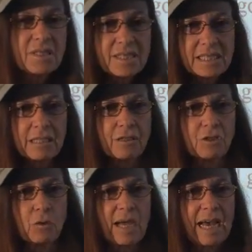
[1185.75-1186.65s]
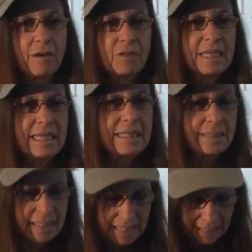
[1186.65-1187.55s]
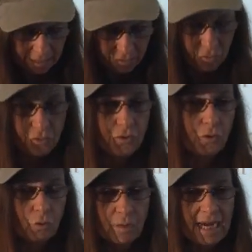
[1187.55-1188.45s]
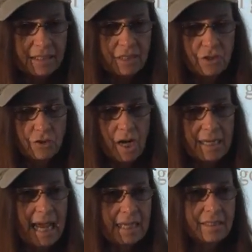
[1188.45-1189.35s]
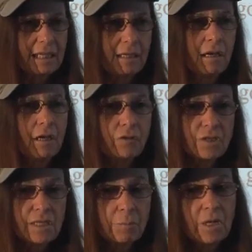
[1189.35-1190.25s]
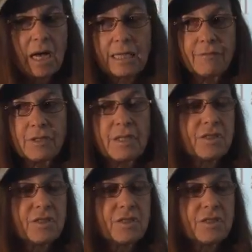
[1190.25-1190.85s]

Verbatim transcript: but still you have an easy answer to correct, and you're not asking for some kind of a